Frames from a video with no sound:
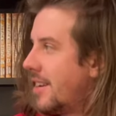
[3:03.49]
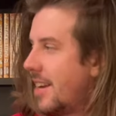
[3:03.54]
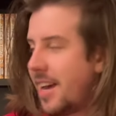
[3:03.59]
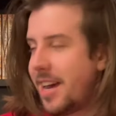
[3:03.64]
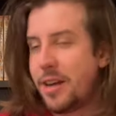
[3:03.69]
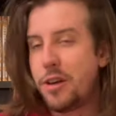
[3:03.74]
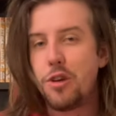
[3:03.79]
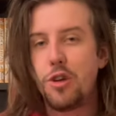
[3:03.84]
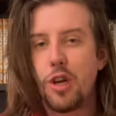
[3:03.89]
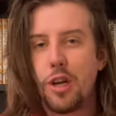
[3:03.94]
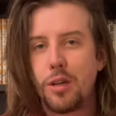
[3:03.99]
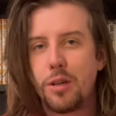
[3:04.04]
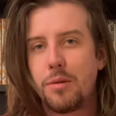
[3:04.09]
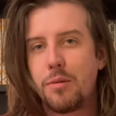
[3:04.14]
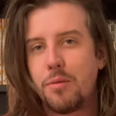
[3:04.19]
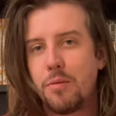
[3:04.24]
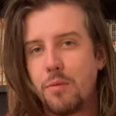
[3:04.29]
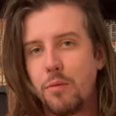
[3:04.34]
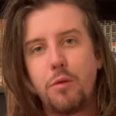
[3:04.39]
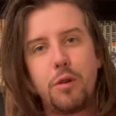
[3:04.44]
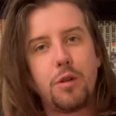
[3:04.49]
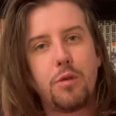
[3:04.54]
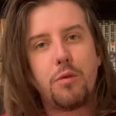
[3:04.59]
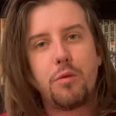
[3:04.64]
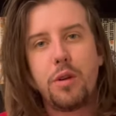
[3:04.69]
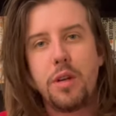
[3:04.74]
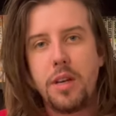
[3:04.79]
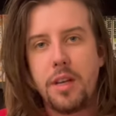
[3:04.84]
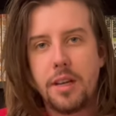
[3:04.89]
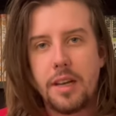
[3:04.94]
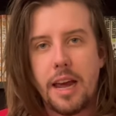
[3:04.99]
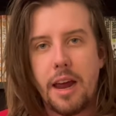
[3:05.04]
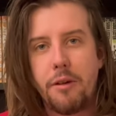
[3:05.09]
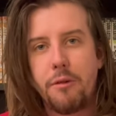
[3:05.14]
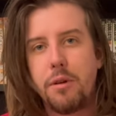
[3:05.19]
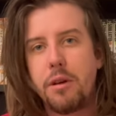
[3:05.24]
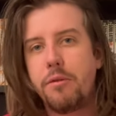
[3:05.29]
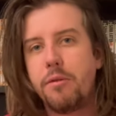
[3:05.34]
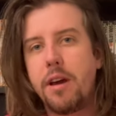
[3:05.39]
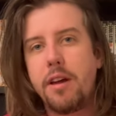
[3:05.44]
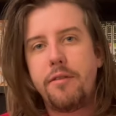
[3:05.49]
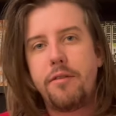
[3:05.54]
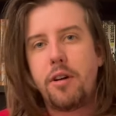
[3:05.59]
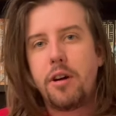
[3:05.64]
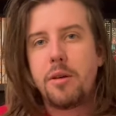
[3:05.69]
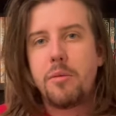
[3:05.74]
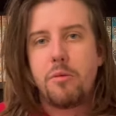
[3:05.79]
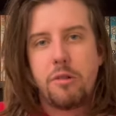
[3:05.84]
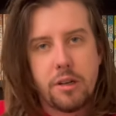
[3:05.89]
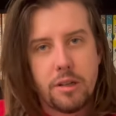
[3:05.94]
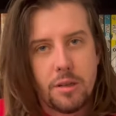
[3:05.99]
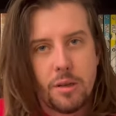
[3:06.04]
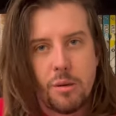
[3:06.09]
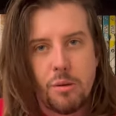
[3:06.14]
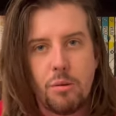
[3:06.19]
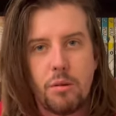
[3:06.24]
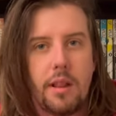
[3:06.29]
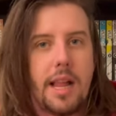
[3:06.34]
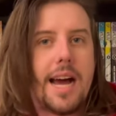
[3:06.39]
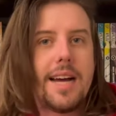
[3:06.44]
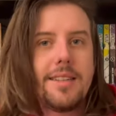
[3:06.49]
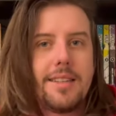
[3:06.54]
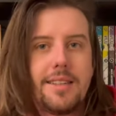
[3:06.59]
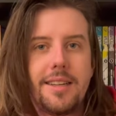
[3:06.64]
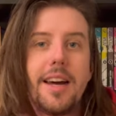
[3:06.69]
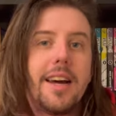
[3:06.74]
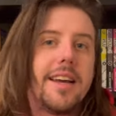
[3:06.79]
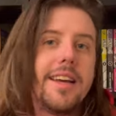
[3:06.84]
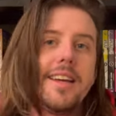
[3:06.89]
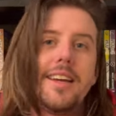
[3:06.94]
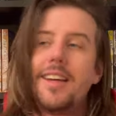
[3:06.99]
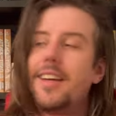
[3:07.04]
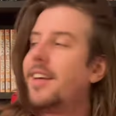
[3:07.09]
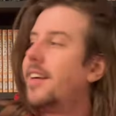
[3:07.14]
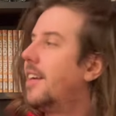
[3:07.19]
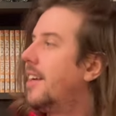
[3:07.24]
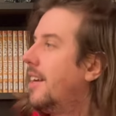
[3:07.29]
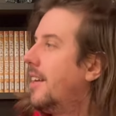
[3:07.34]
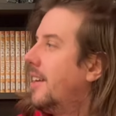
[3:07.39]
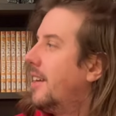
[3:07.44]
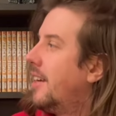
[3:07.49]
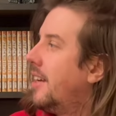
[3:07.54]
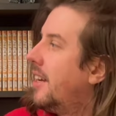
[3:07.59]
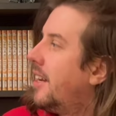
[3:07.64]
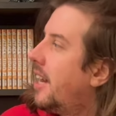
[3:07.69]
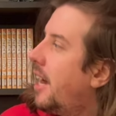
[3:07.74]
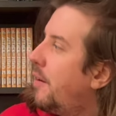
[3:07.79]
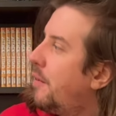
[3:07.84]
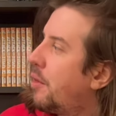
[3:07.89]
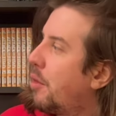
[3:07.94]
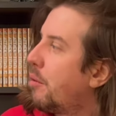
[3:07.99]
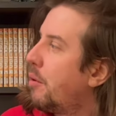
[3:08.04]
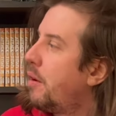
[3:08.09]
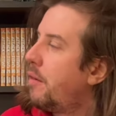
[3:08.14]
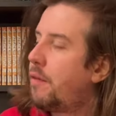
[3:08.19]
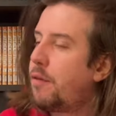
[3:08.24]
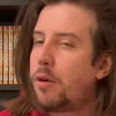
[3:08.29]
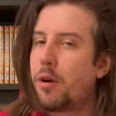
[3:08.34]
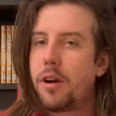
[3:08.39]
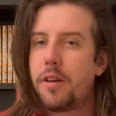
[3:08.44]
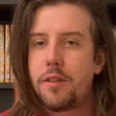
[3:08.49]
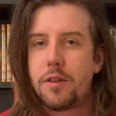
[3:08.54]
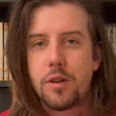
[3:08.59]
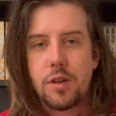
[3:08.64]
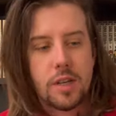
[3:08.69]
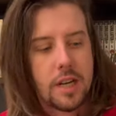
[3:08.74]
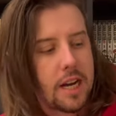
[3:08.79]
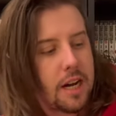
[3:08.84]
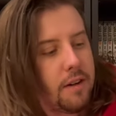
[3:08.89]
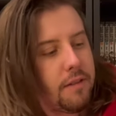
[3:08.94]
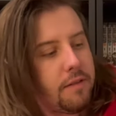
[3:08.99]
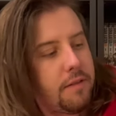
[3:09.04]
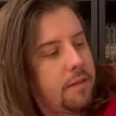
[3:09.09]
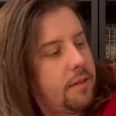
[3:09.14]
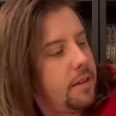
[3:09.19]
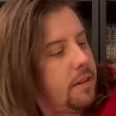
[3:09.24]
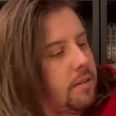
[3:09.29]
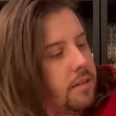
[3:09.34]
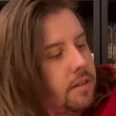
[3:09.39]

I just was reading, I reread volume one and two last night. I have three and four on the shelf,